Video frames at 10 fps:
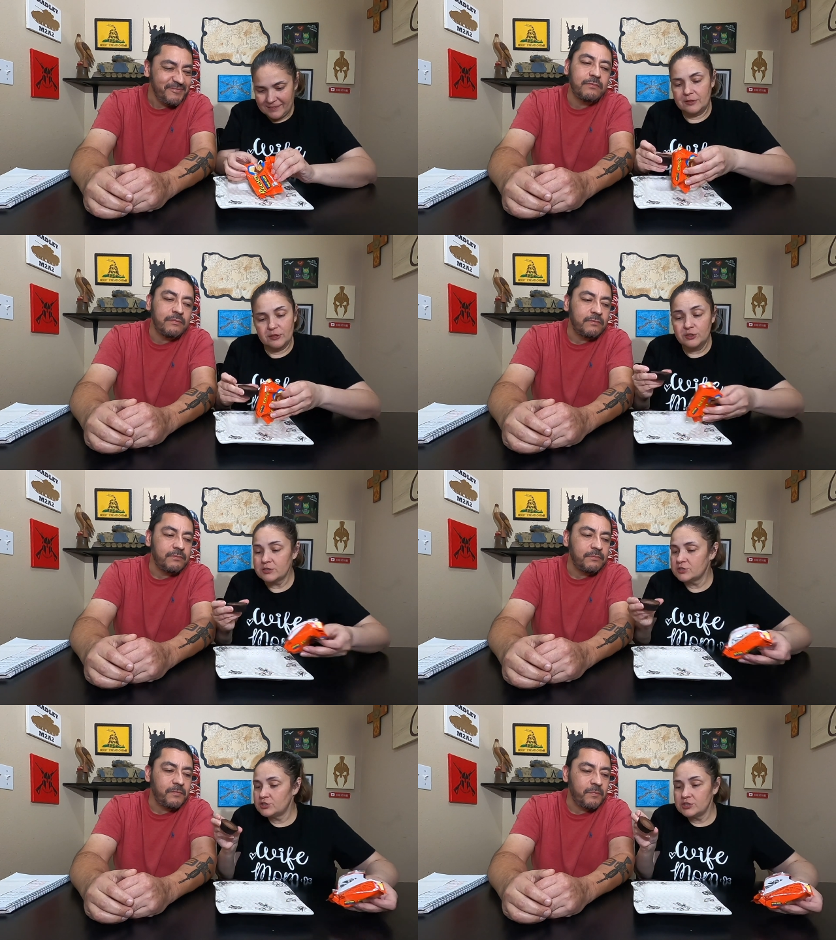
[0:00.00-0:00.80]

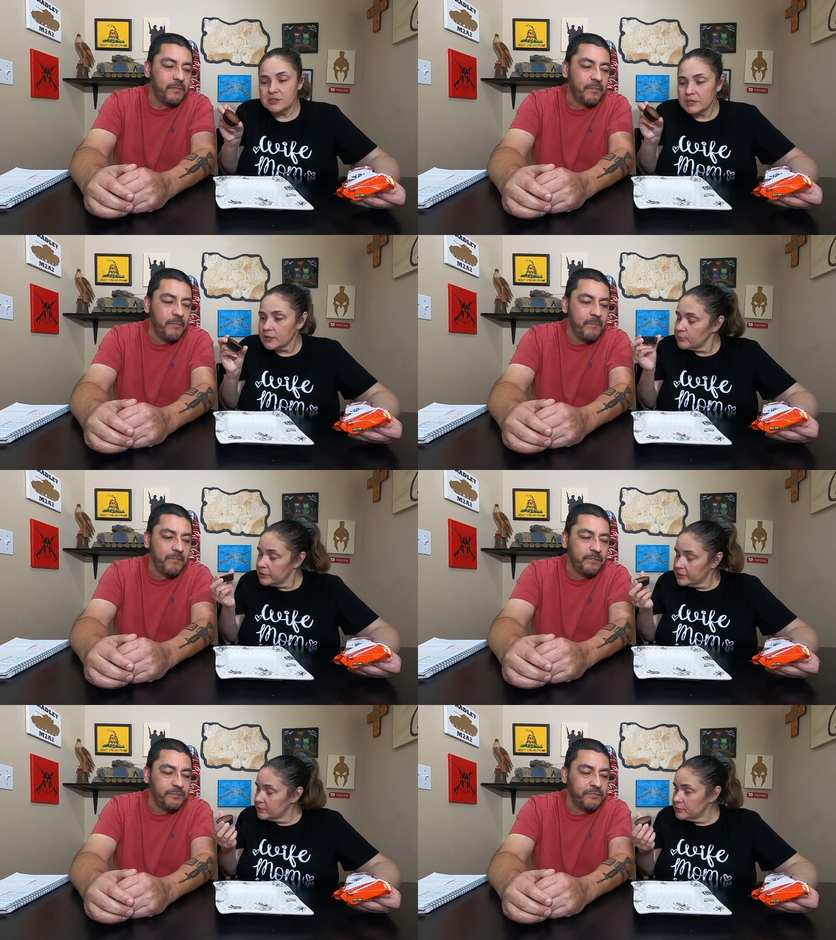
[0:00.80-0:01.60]
Speaker 1: Looks just like a
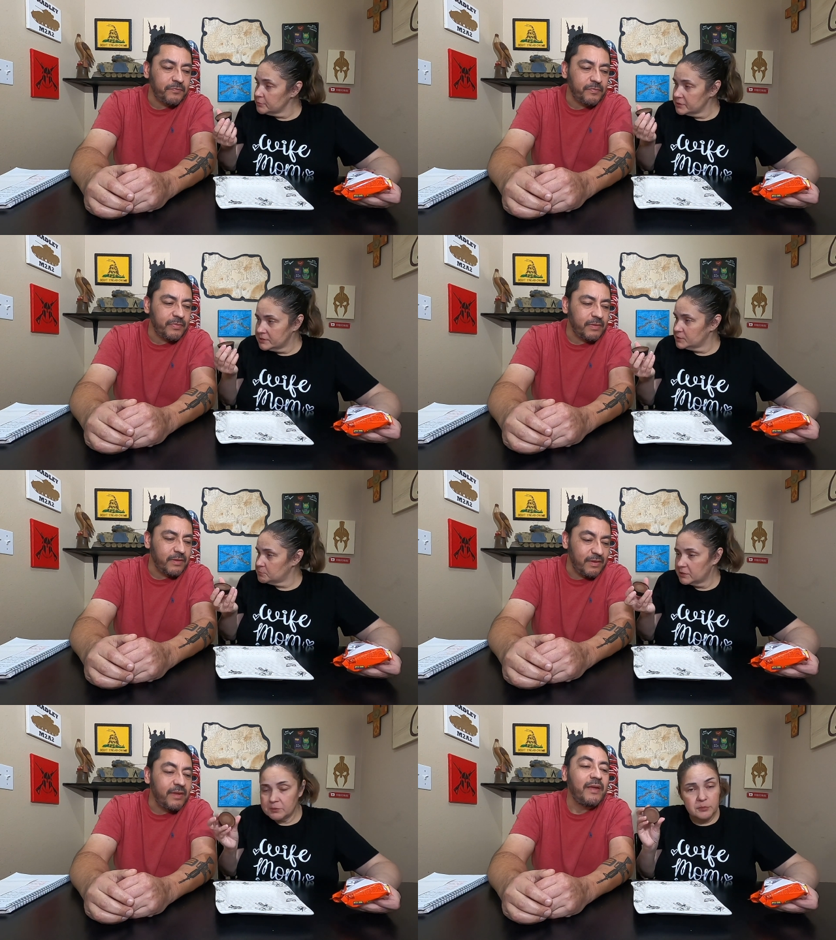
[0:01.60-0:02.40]
regular Reese's
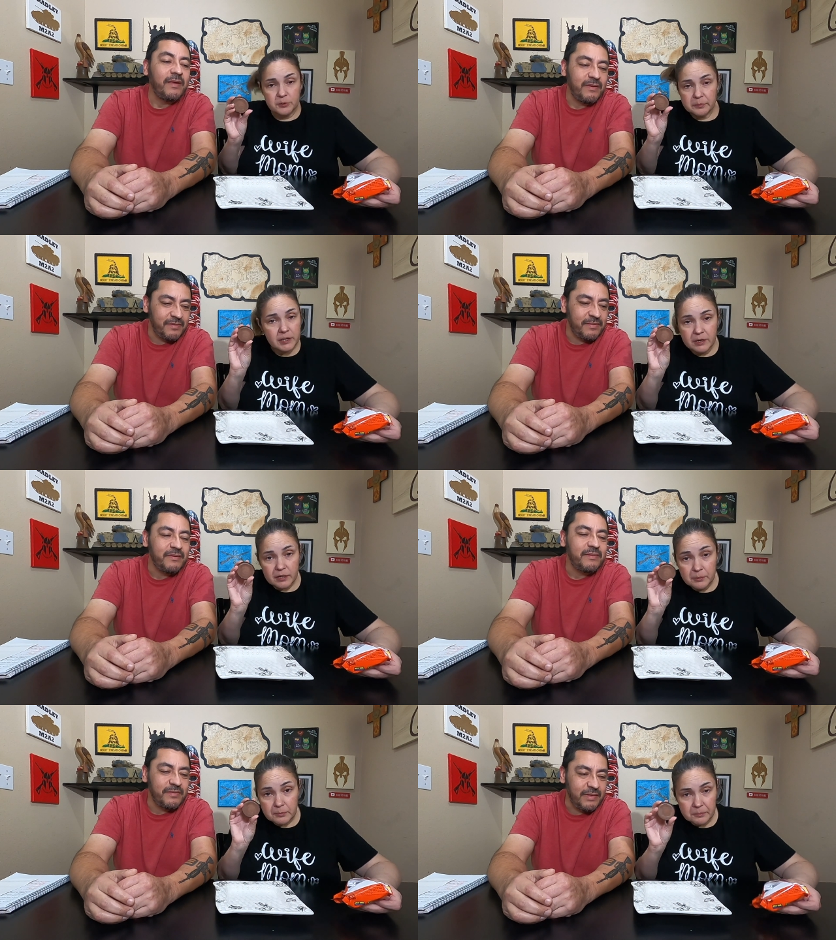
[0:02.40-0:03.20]
peanut it, butter big
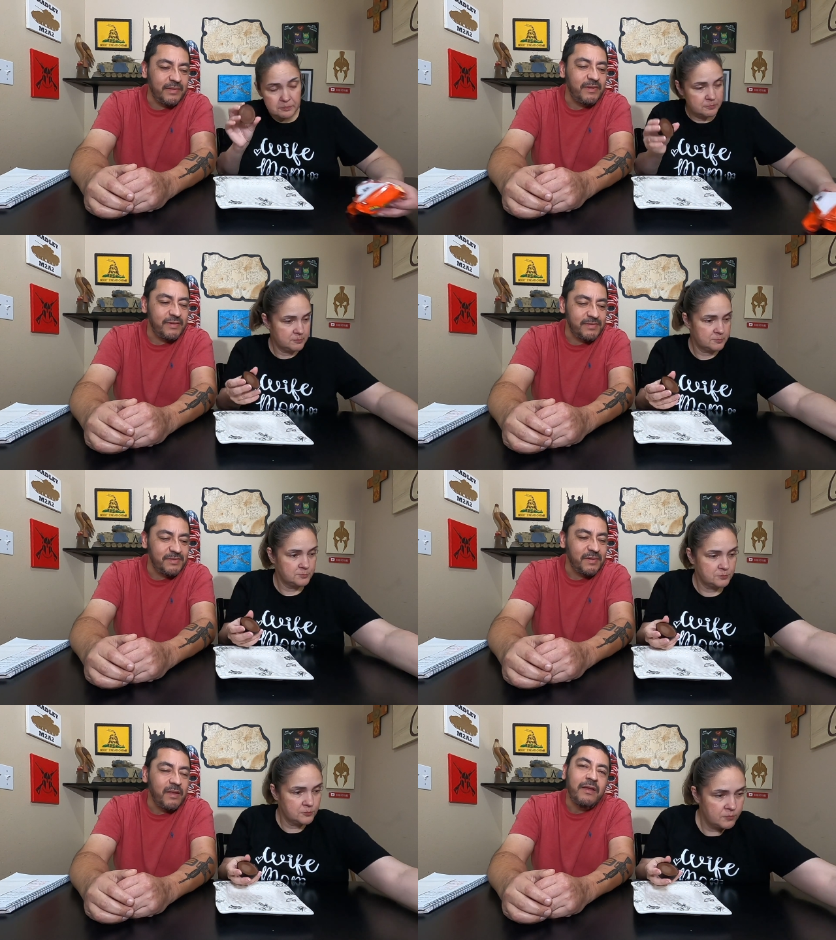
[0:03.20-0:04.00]
cup.
Speaker 2: It
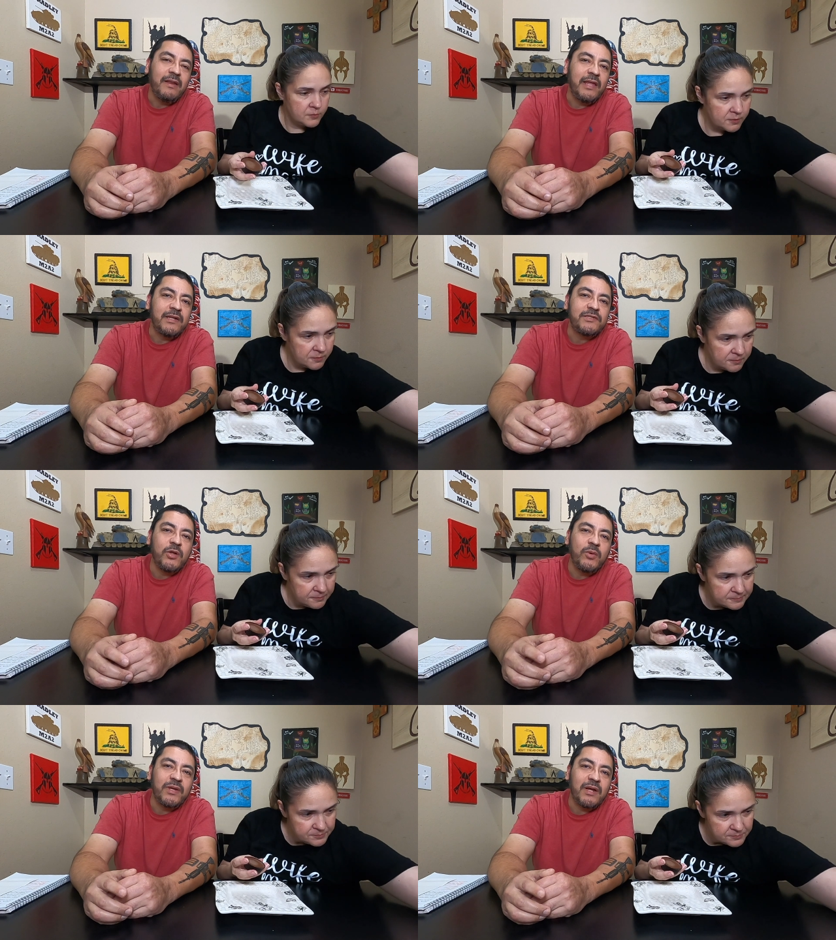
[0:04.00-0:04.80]
does. Let us
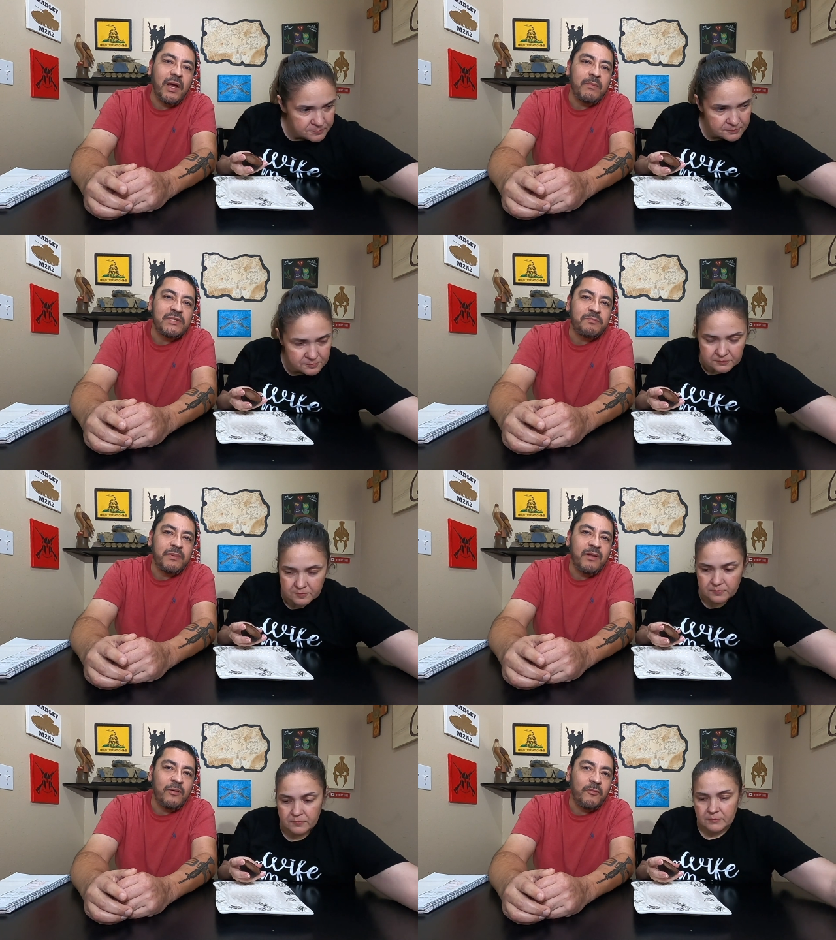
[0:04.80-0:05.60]
know in the comments
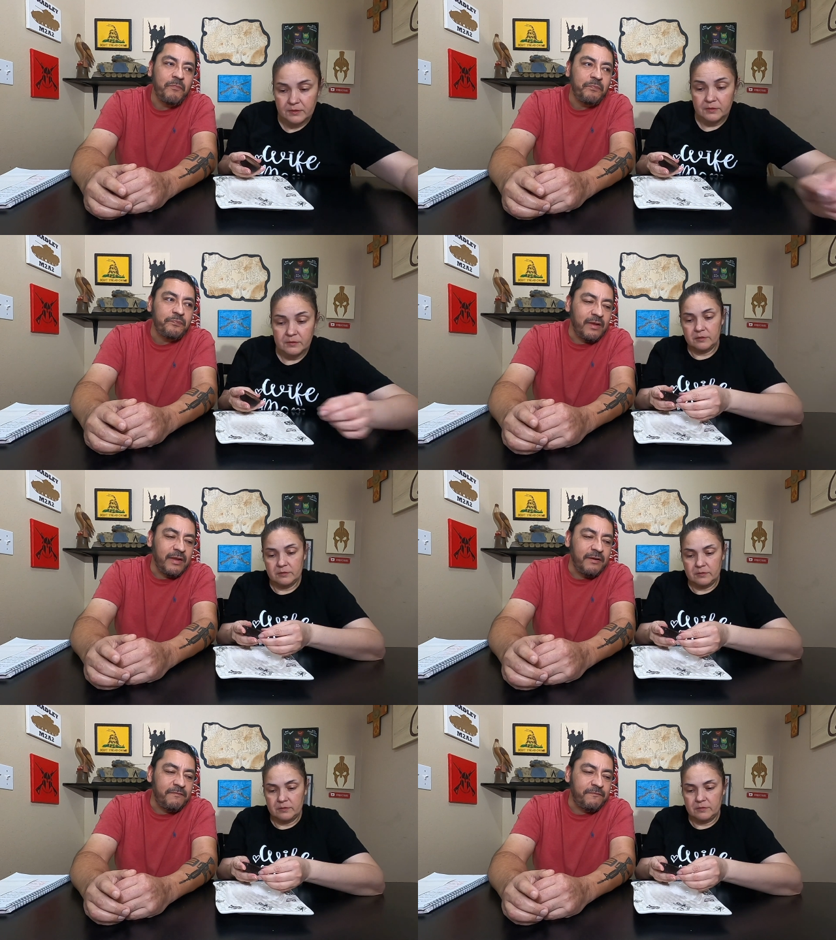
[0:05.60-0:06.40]
below
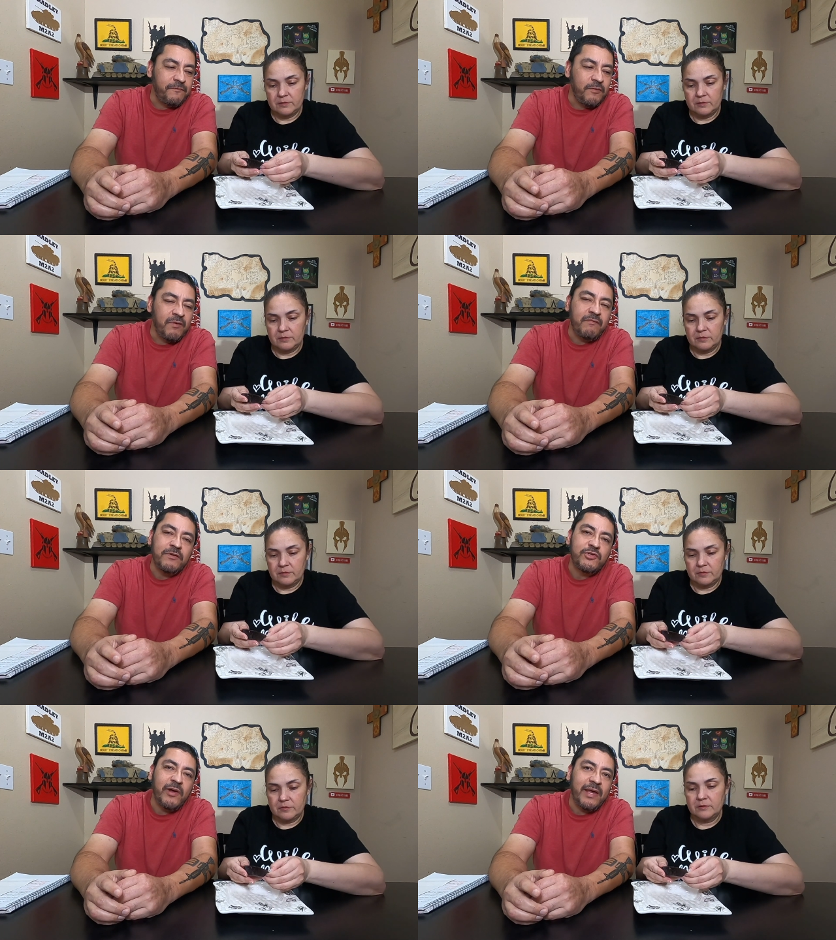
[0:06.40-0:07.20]
if you've ever
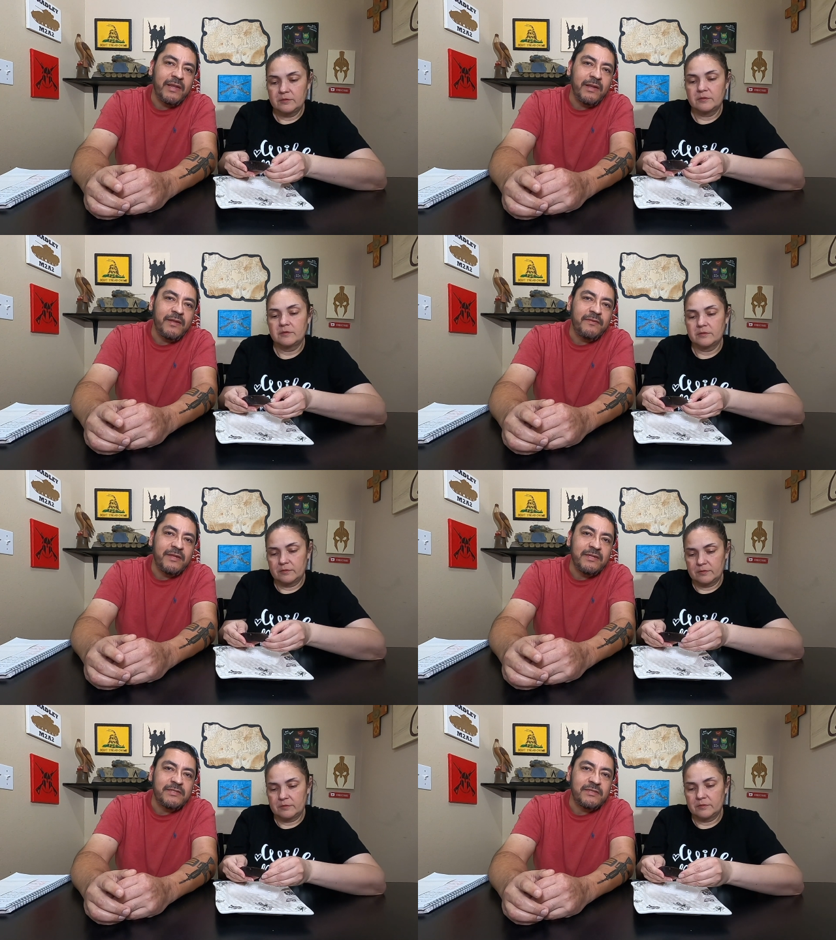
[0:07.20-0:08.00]
tried any of
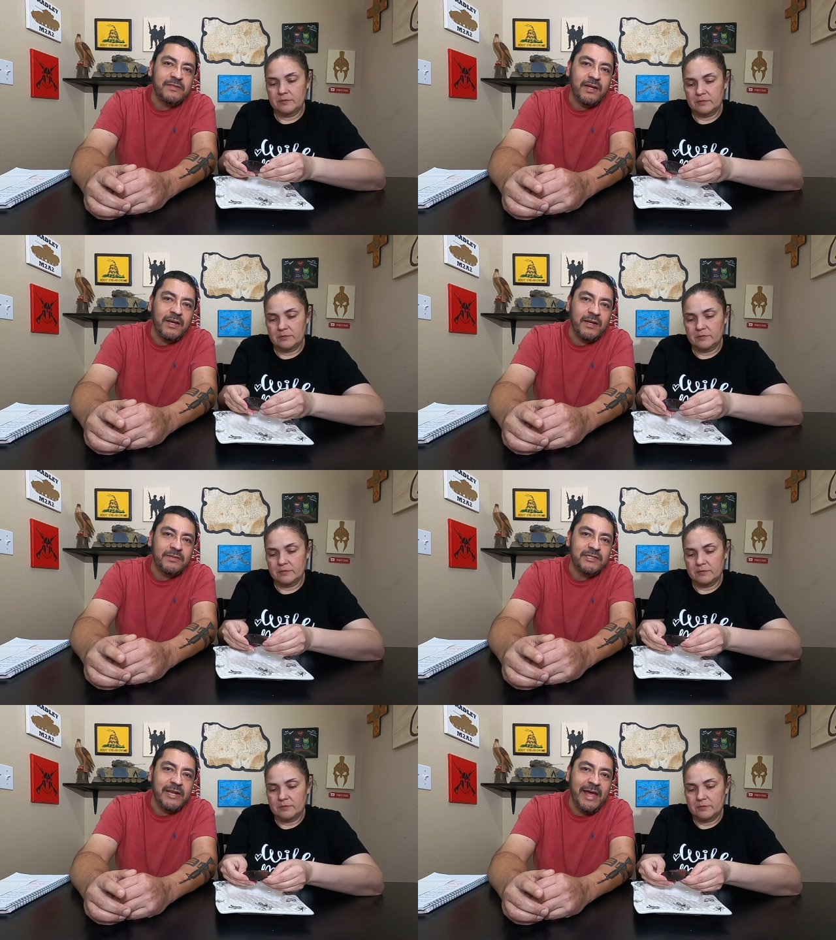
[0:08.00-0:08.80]
these uh,
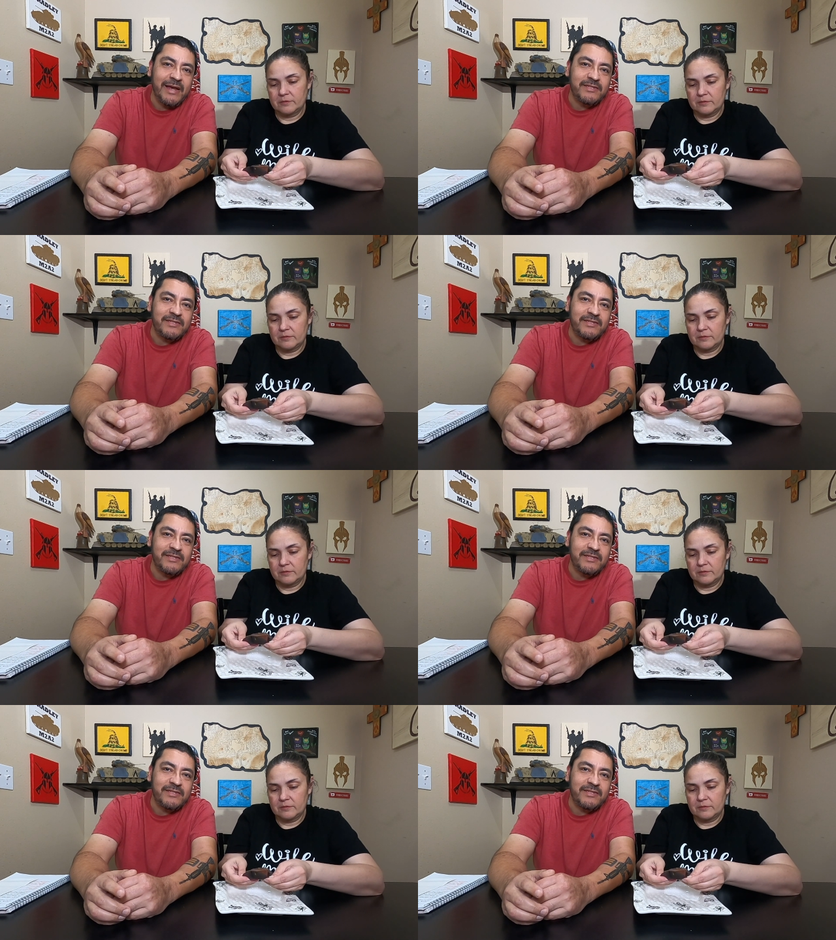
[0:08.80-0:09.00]
snacks